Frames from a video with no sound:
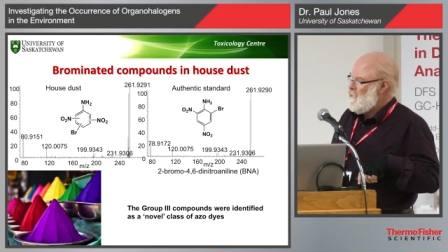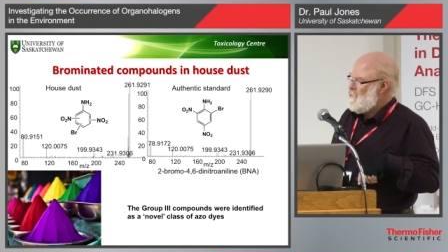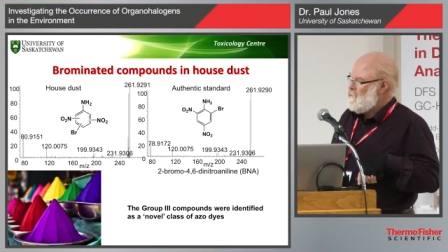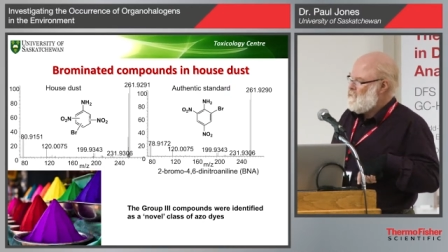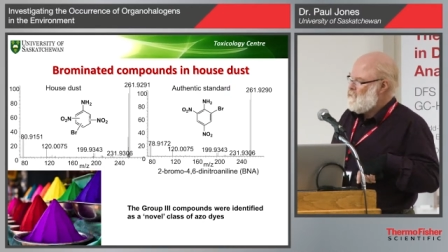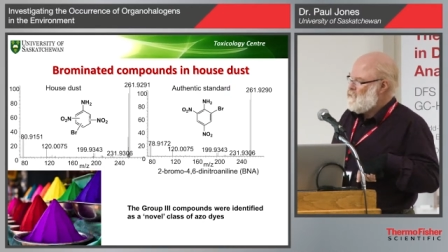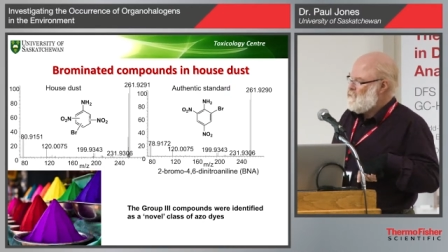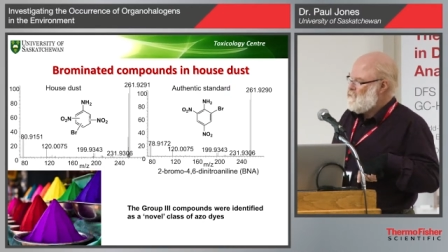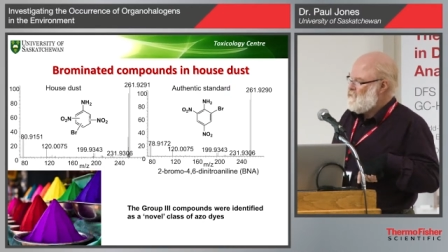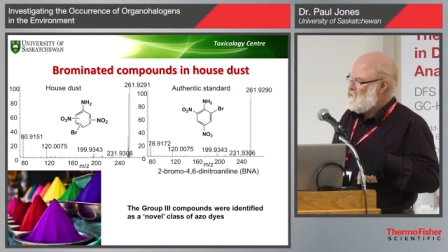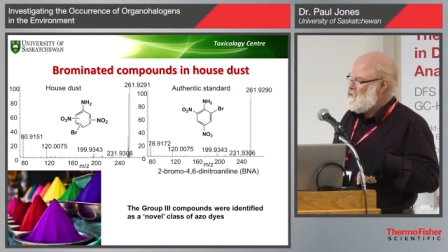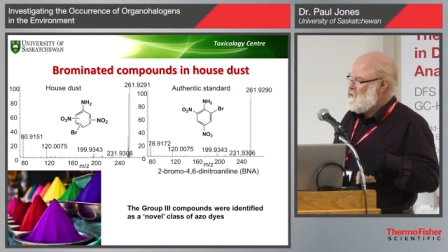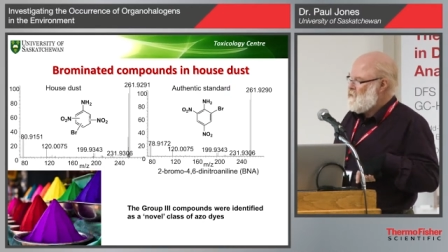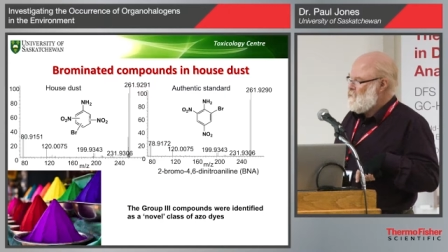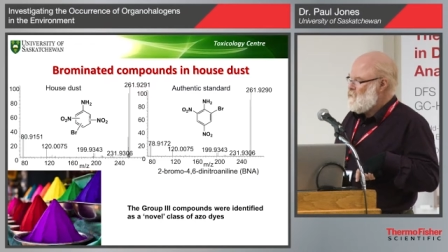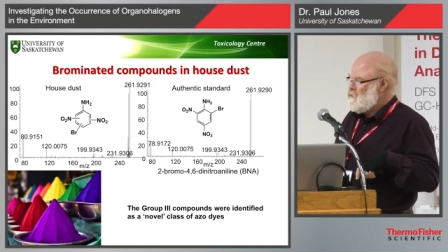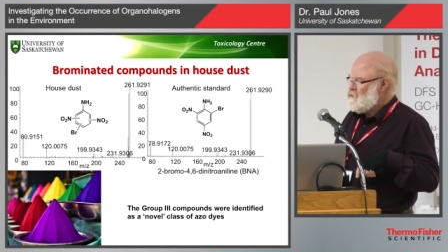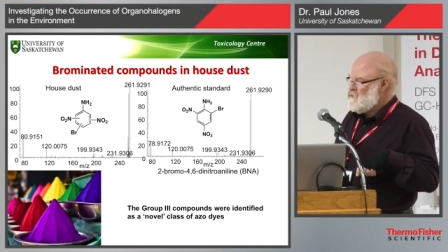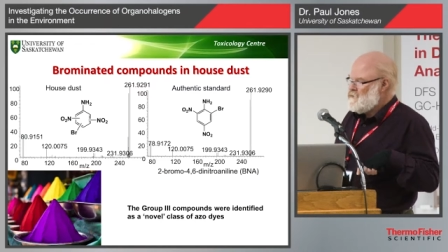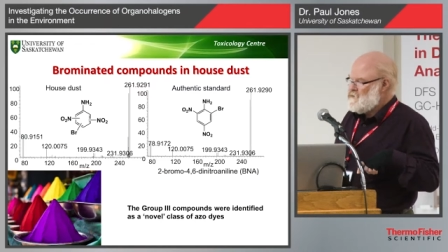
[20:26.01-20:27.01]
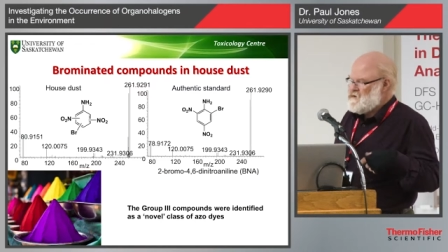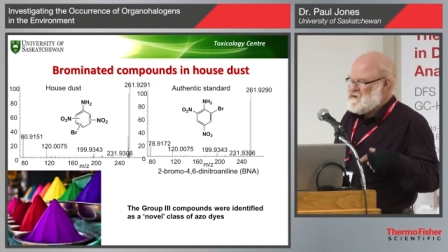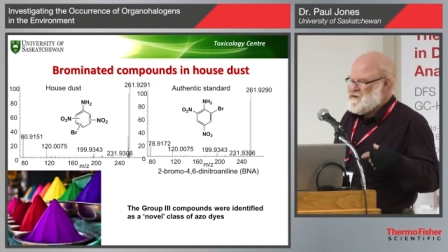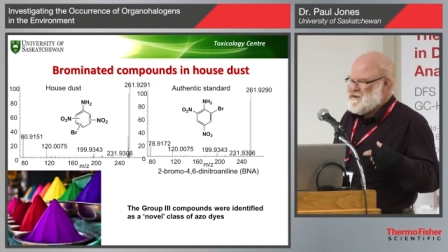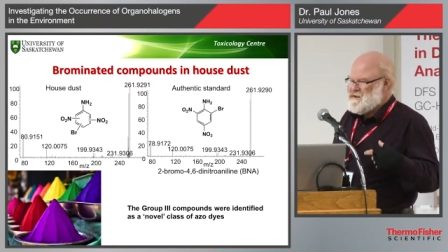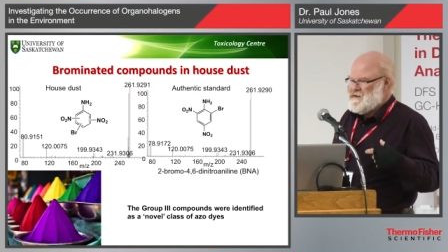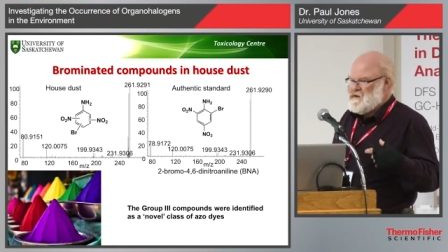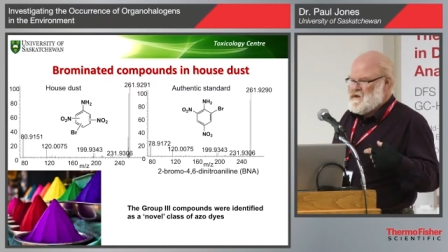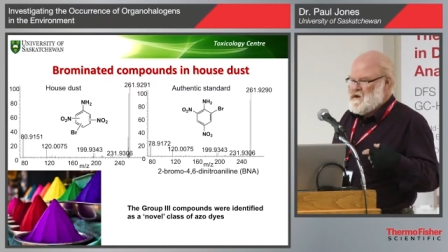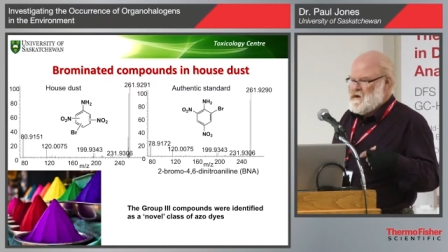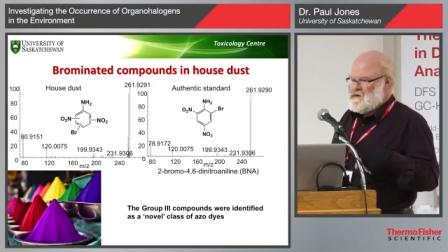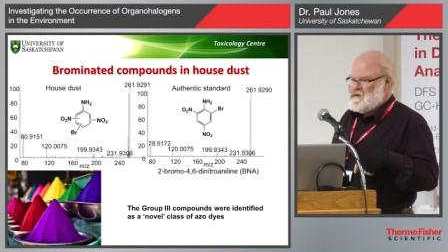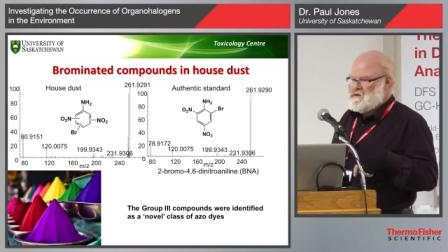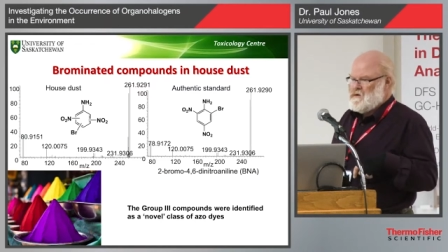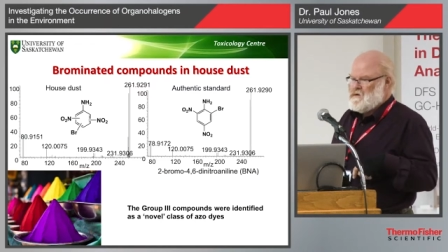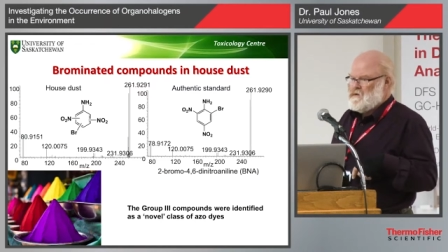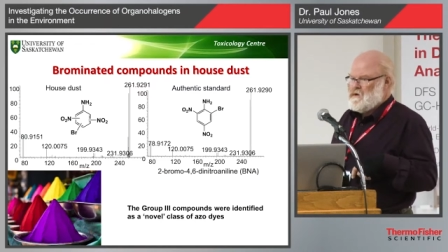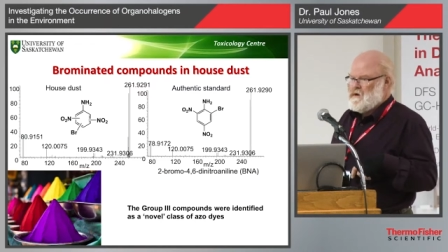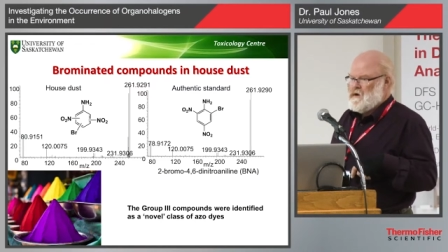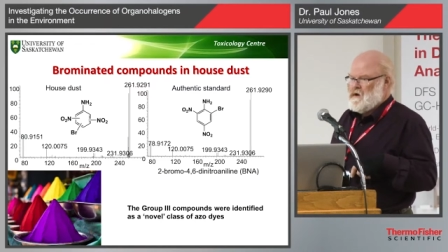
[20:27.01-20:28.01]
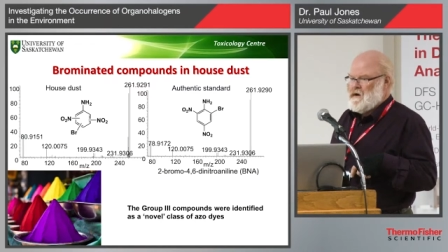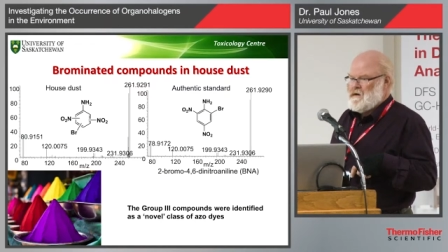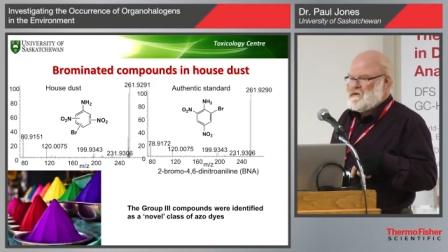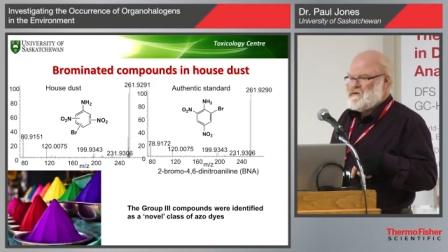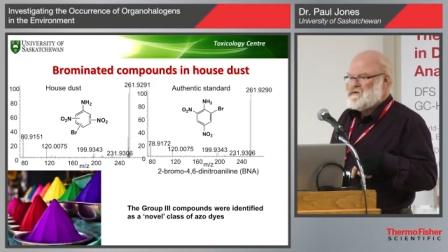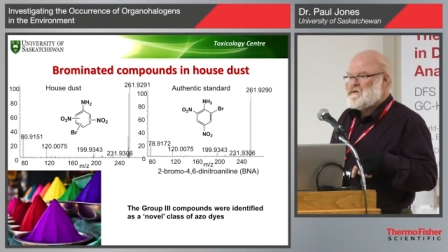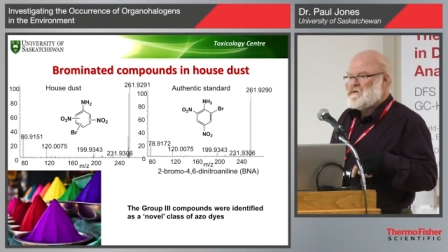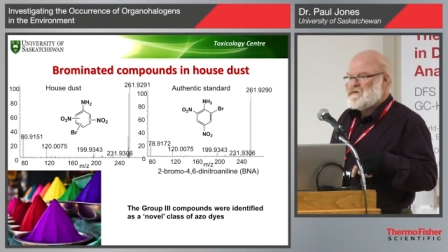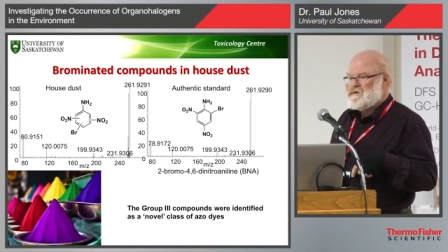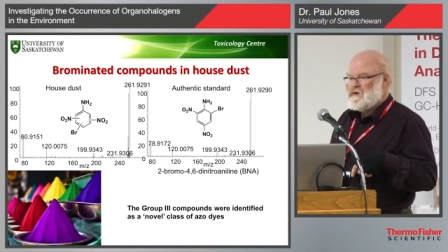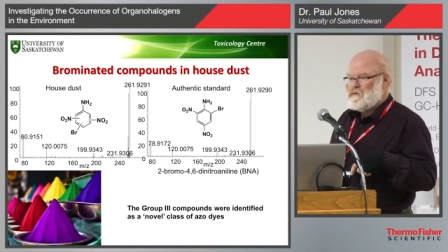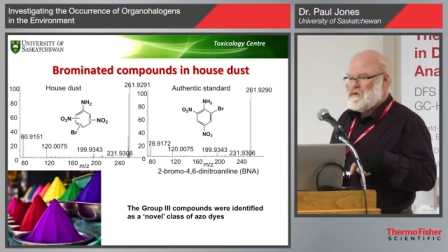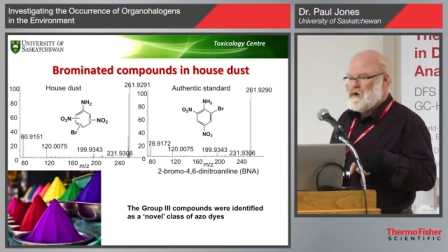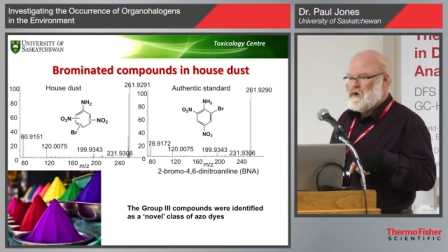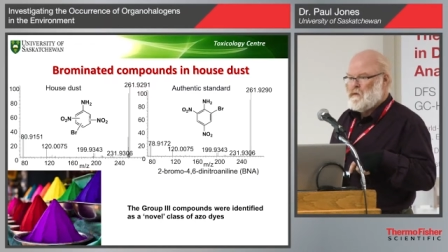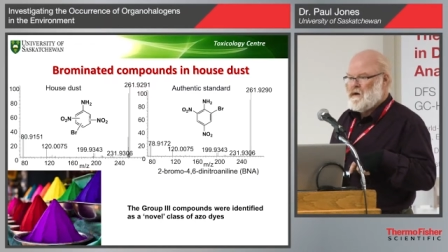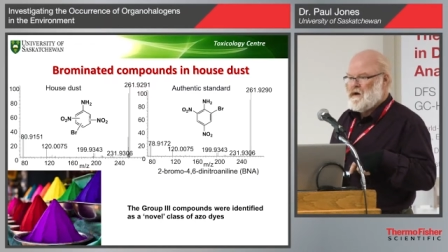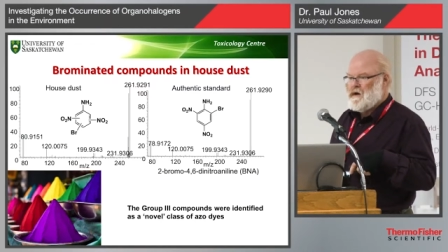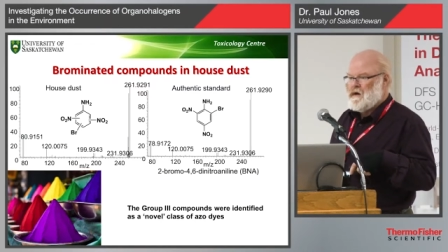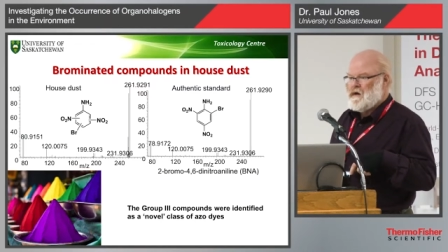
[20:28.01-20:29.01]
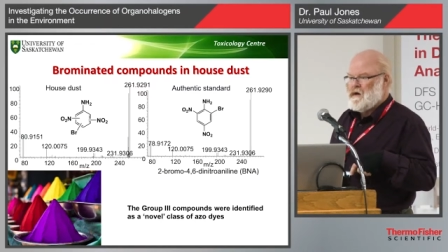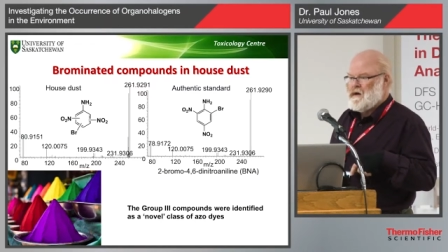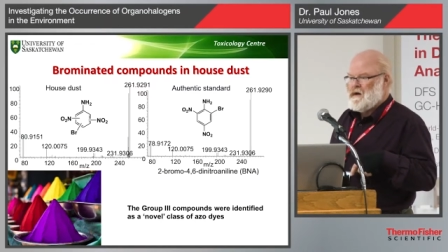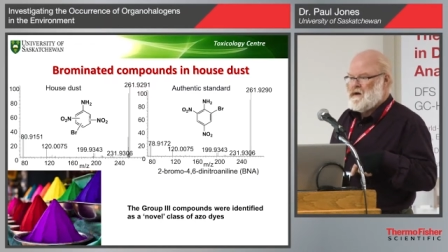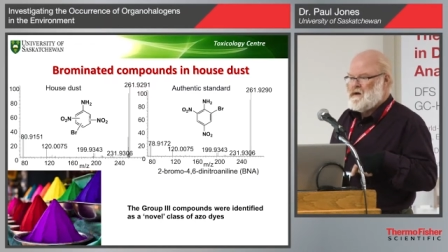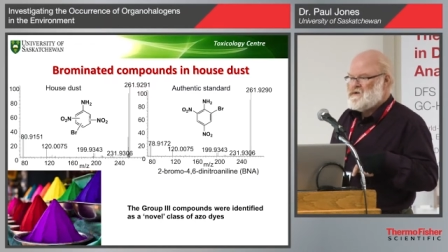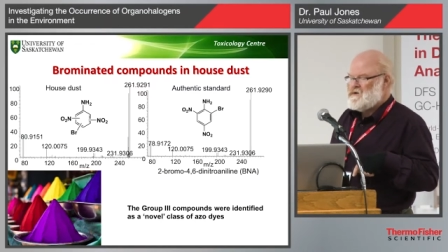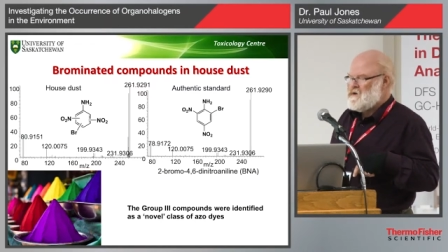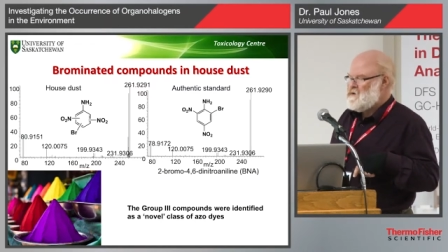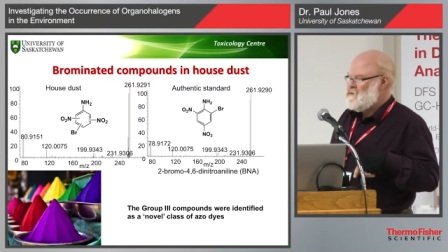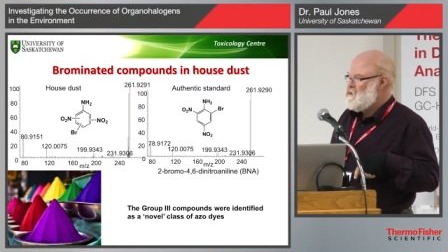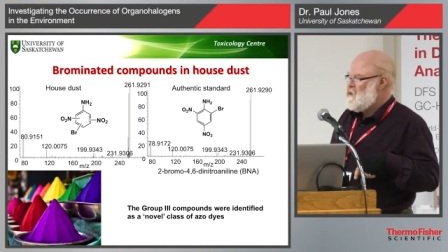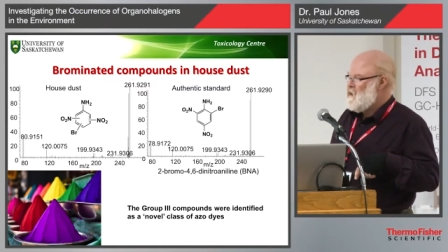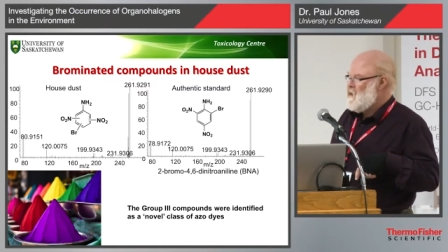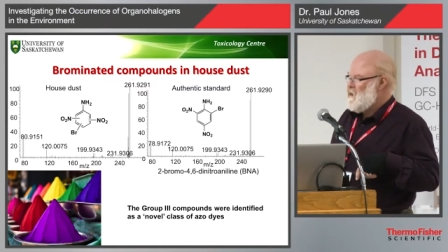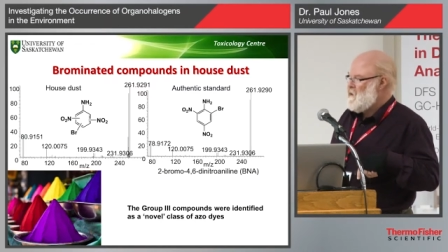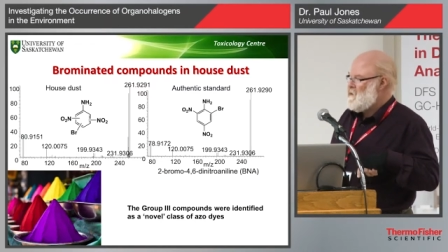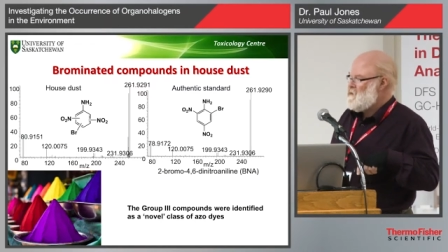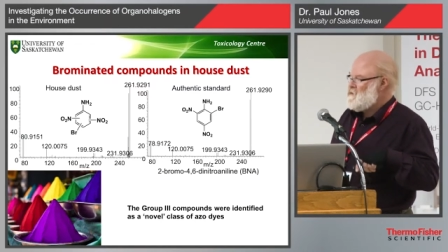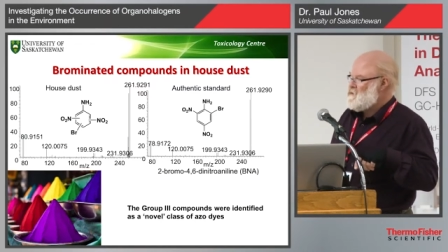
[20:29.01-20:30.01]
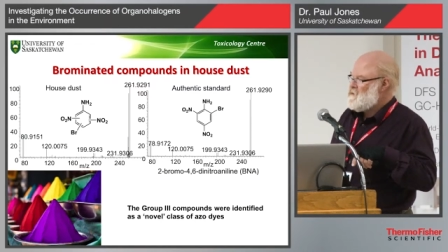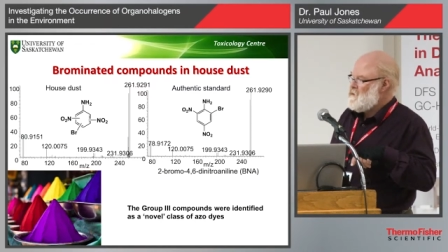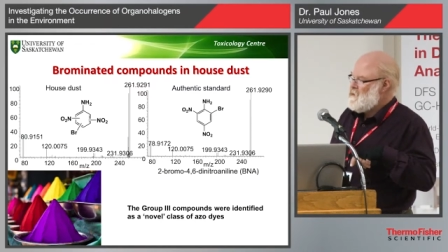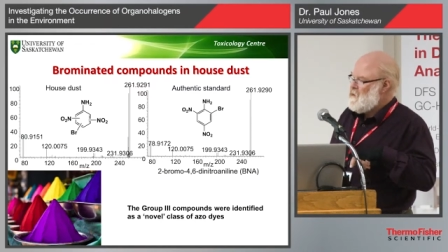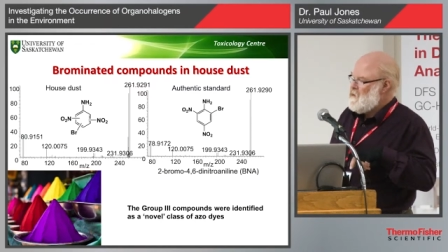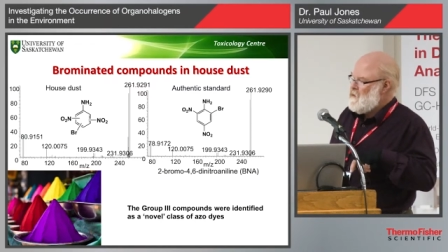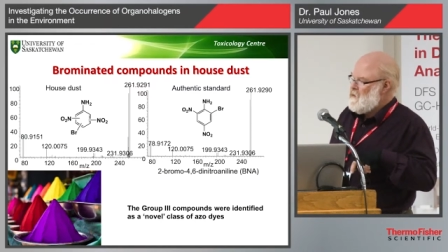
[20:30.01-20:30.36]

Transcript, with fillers: a group of chemicals, the, the azo dyes, so brominated azo dyes,